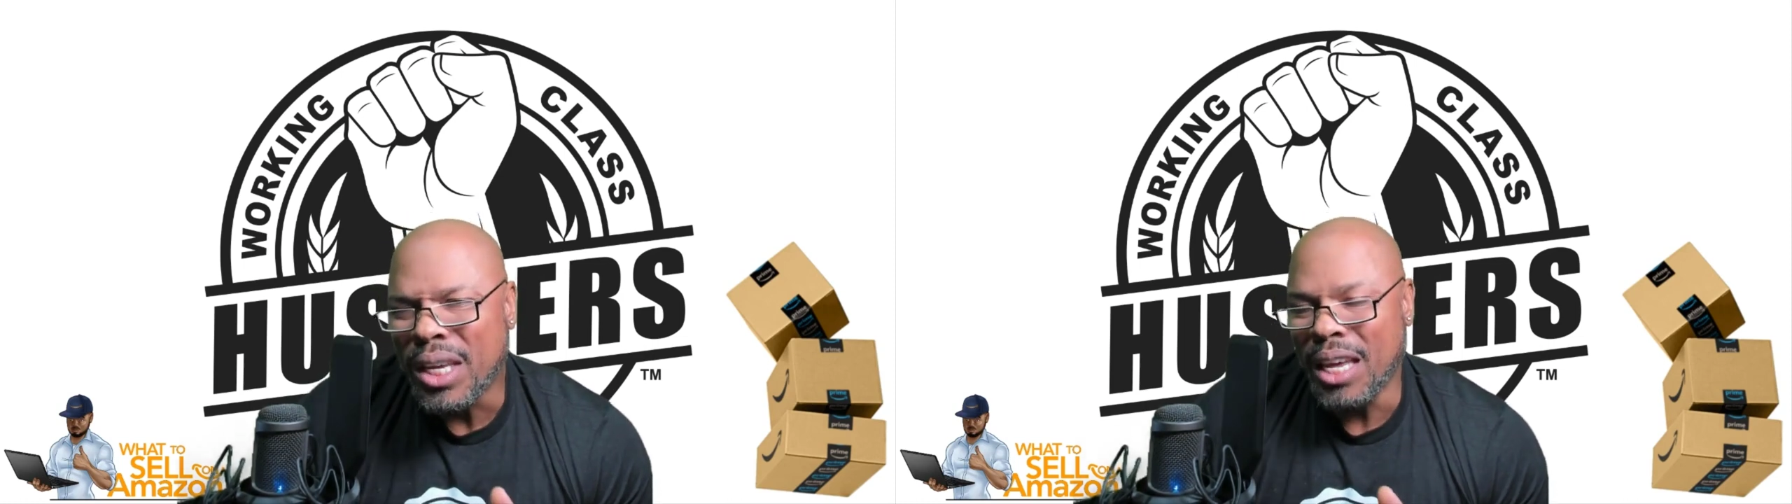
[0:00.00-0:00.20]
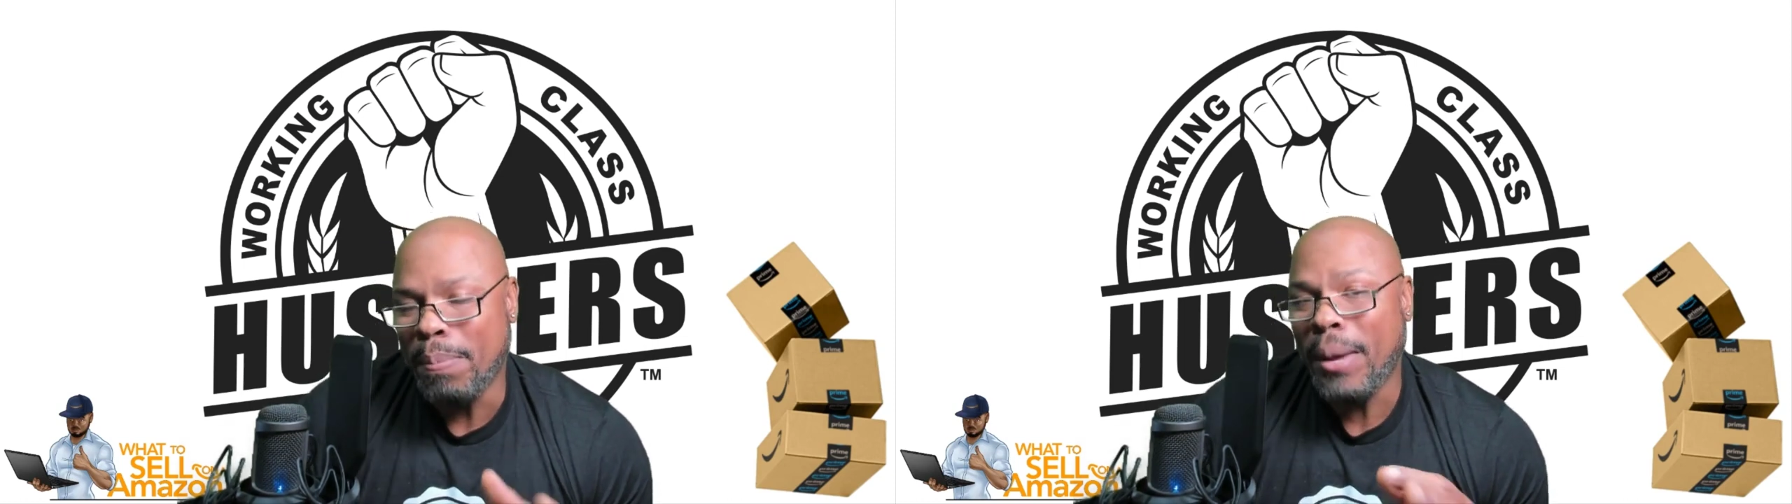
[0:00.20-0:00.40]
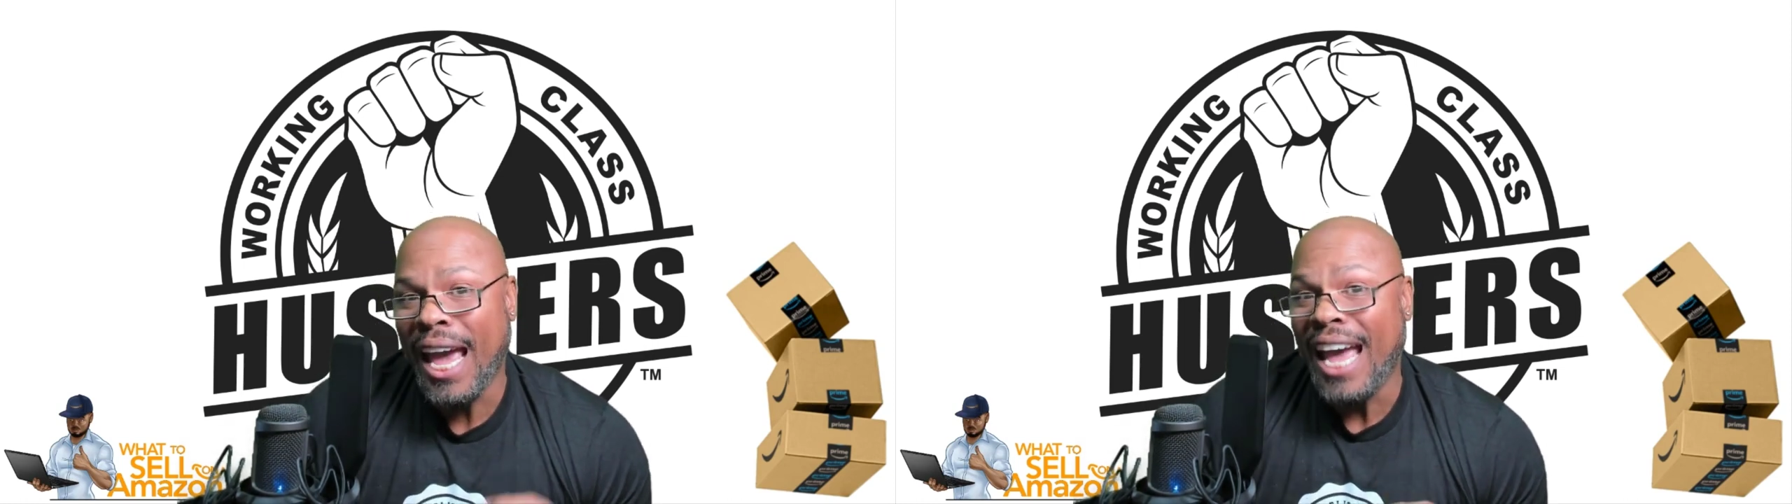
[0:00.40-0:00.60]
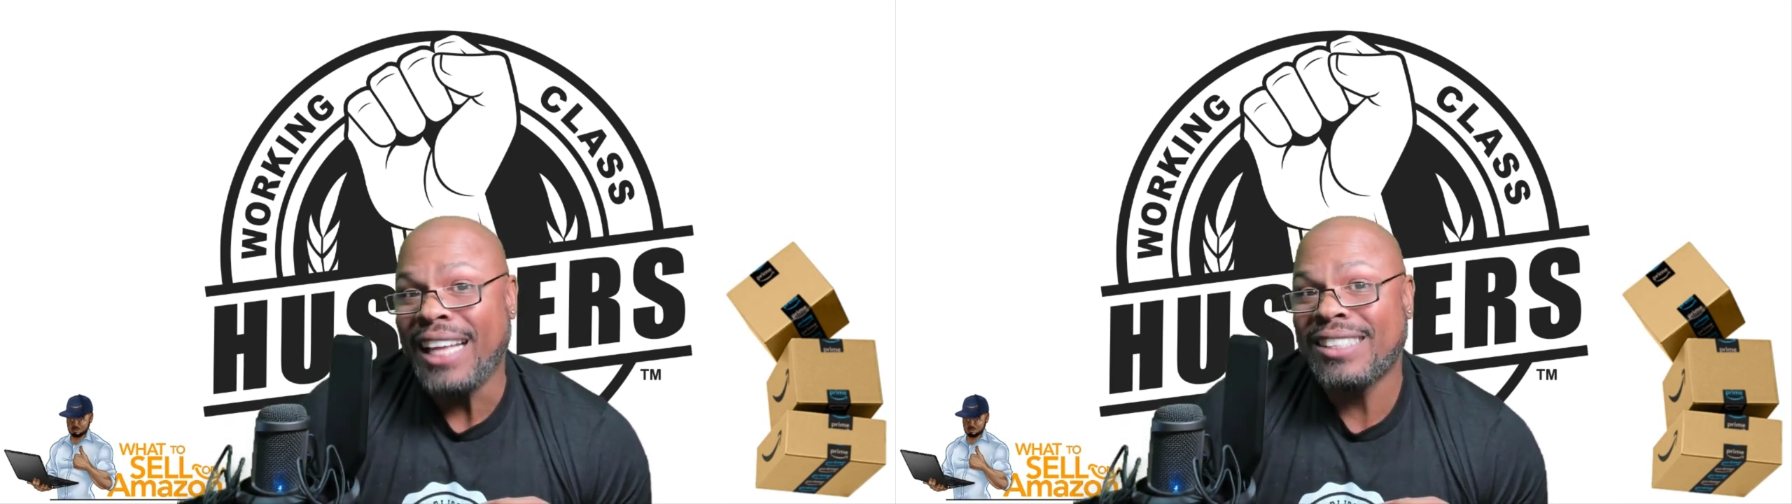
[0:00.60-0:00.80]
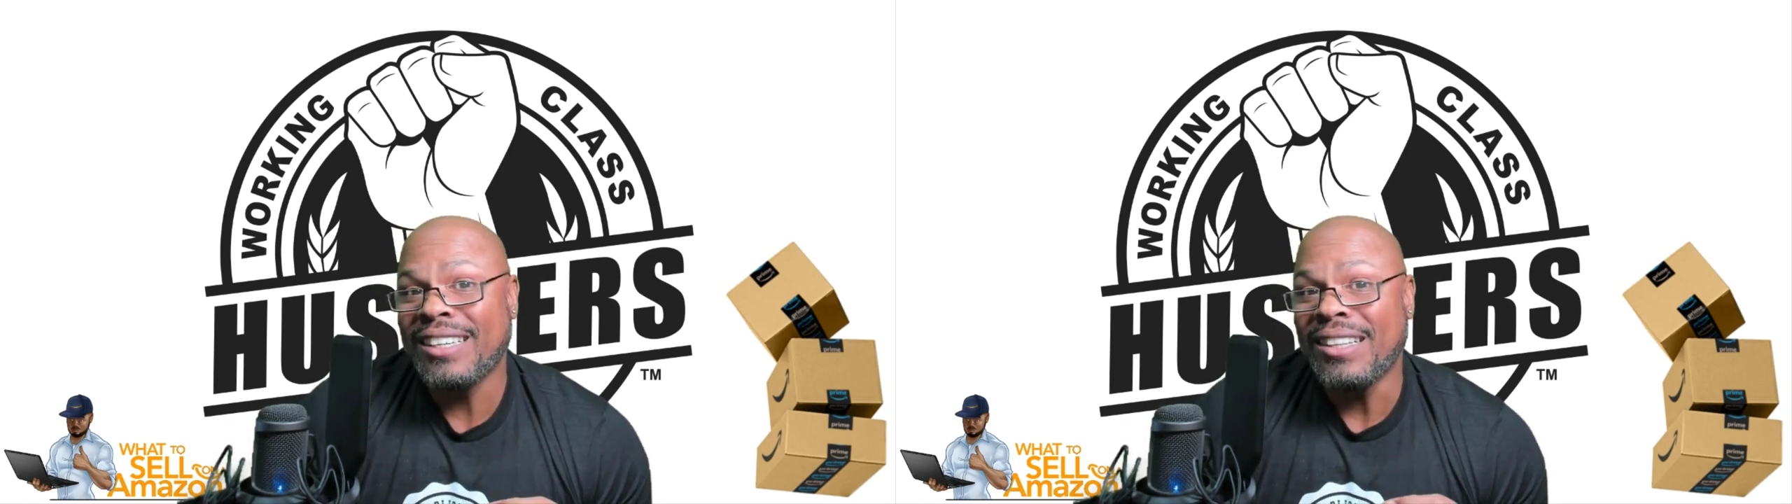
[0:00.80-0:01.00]
get
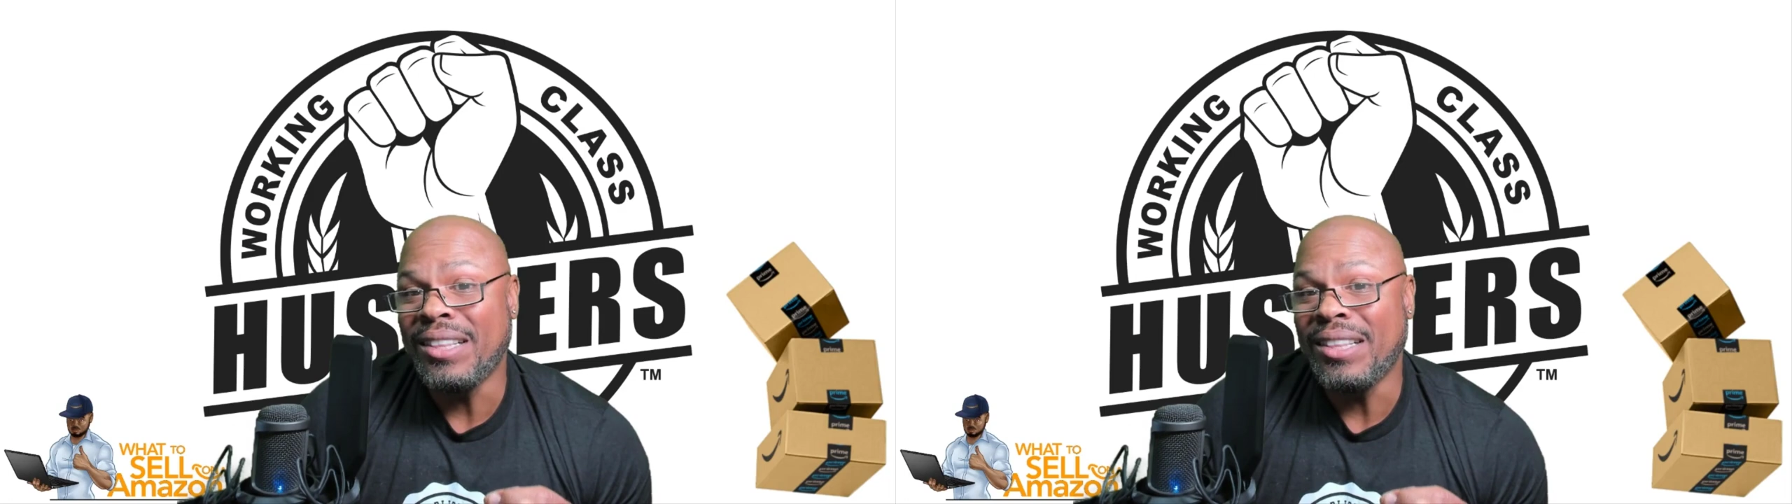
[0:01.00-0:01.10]
past